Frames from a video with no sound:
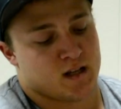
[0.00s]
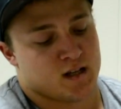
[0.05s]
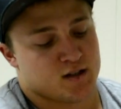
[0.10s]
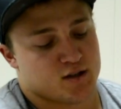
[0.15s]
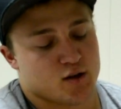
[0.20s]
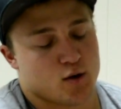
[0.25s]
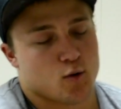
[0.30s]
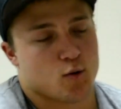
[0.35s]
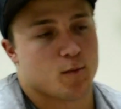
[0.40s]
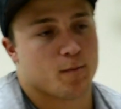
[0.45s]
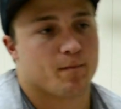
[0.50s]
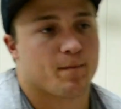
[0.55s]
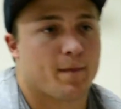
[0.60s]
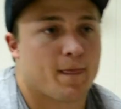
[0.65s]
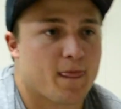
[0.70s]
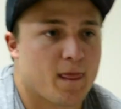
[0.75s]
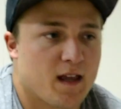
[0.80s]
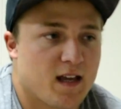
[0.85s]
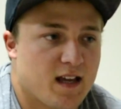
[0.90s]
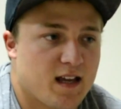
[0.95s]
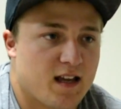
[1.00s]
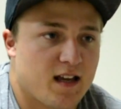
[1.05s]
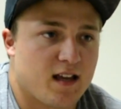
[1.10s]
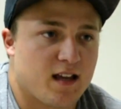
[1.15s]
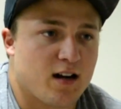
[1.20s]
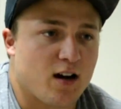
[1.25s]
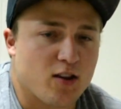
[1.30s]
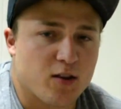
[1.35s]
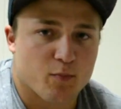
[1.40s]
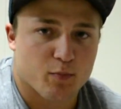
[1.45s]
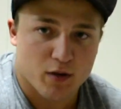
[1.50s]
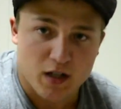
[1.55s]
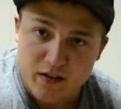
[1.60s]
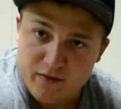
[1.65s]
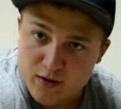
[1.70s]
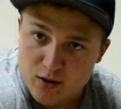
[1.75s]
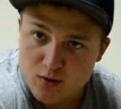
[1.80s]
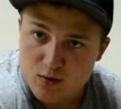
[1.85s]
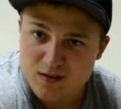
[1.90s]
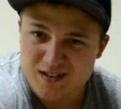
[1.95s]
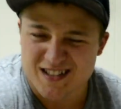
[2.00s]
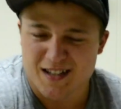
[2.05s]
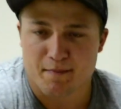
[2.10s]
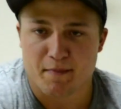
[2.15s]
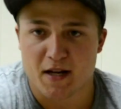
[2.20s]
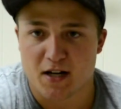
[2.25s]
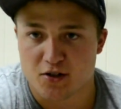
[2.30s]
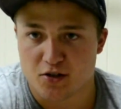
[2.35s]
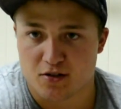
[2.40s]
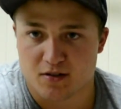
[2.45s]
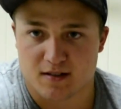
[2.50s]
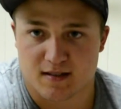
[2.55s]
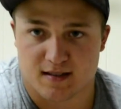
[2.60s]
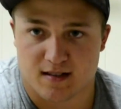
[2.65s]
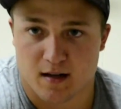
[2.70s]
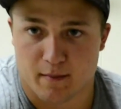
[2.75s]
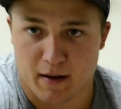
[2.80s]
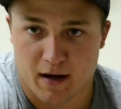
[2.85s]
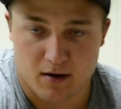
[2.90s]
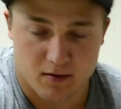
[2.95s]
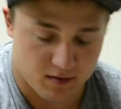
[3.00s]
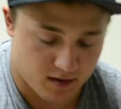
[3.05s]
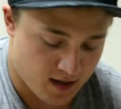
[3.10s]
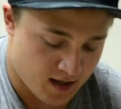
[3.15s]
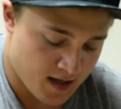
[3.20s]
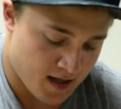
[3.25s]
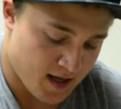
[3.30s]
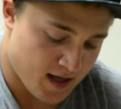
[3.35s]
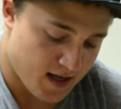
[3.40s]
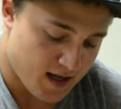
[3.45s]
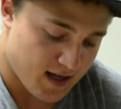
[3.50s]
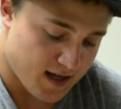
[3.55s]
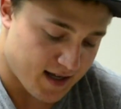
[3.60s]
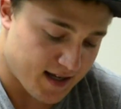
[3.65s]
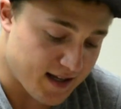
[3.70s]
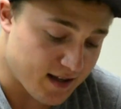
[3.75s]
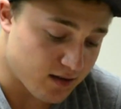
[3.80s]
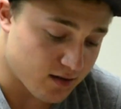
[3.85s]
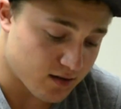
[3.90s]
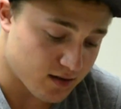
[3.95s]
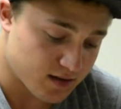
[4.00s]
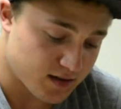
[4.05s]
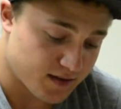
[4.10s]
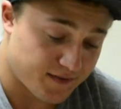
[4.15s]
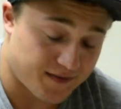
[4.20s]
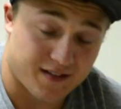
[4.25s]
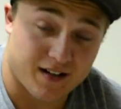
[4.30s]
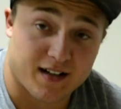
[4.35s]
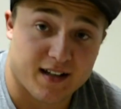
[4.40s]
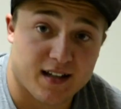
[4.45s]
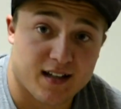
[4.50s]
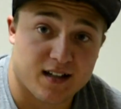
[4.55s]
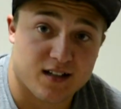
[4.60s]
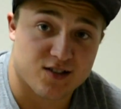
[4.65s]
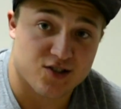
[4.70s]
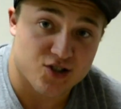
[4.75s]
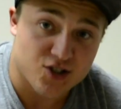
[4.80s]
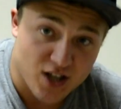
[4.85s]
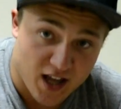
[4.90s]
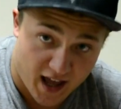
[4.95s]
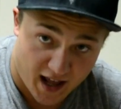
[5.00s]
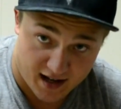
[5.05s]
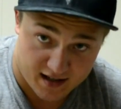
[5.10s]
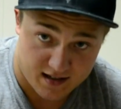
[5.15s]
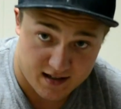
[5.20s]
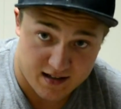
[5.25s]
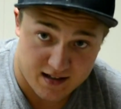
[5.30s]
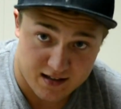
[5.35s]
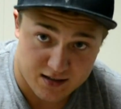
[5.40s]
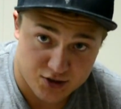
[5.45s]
So, in all the previews and the pictures that's come out, he looks fucking jacked.